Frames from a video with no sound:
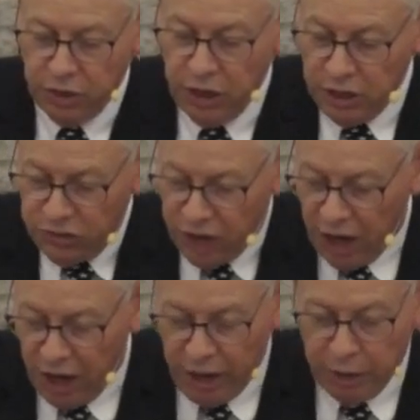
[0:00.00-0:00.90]

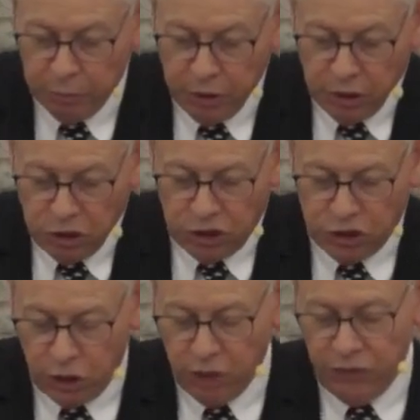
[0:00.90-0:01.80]
time,
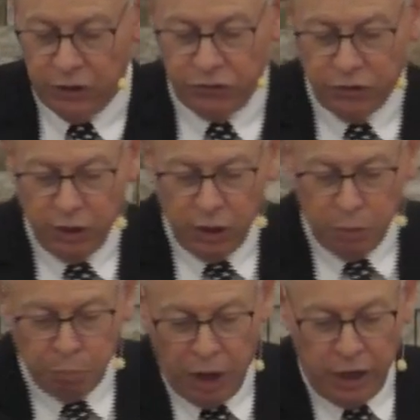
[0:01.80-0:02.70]
service,
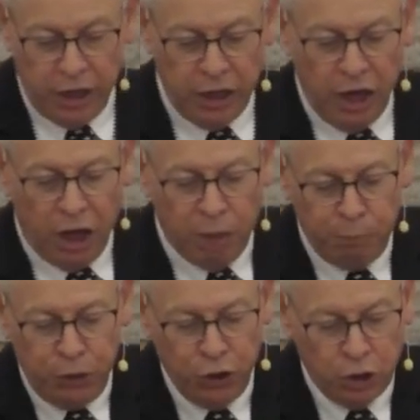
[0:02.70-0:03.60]
money, a
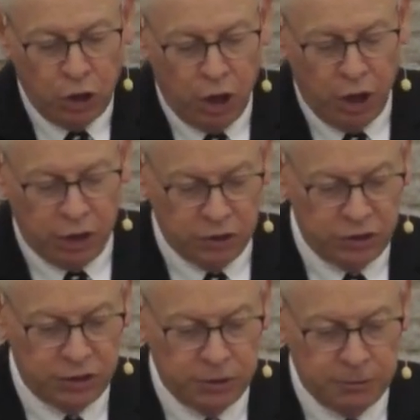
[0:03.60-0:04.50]
pure heart.
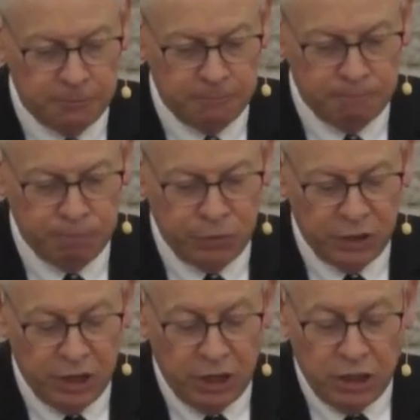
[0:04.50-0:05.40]

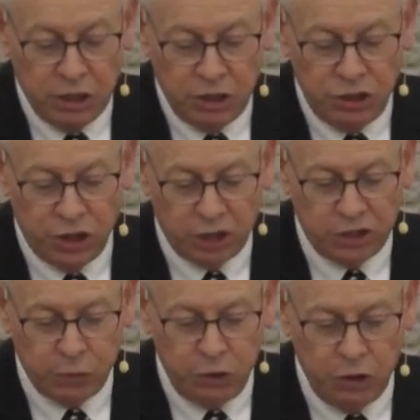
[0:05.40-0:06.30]
Chuck
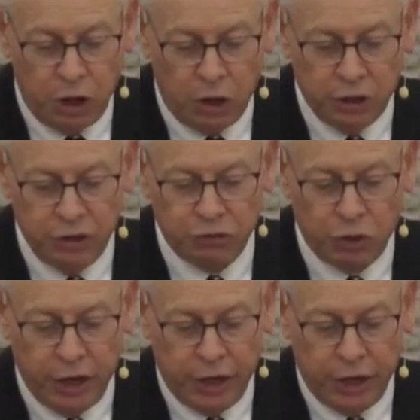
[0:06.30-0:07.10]
Swindoll is right.